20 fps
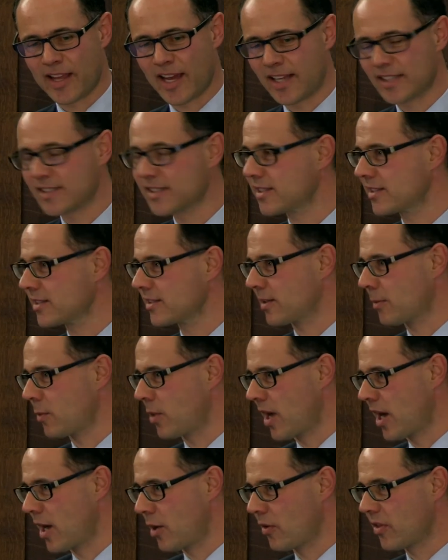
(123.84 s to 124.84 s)
that's
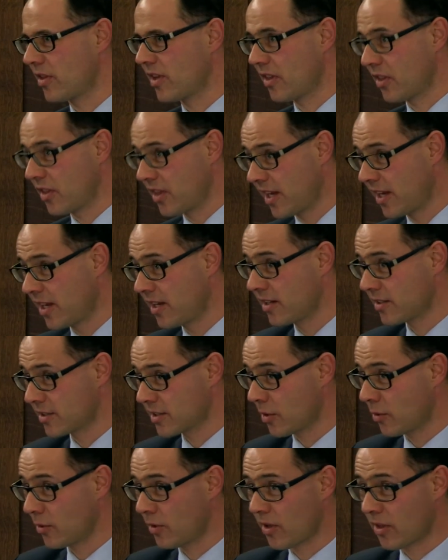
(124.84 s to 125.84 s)
how the
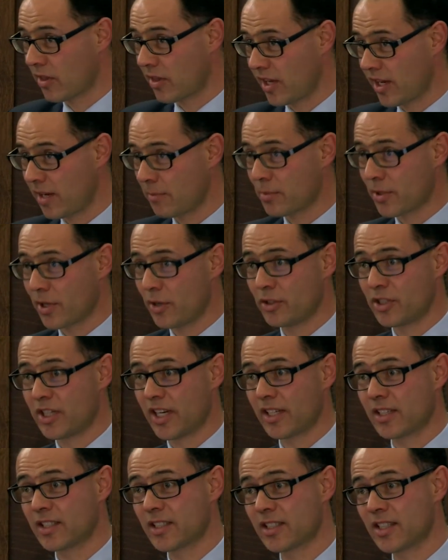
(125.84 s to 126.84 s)
so-called THINK
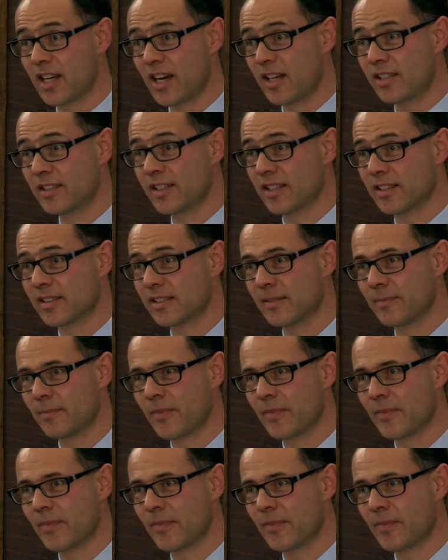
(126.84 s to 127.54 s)
project started.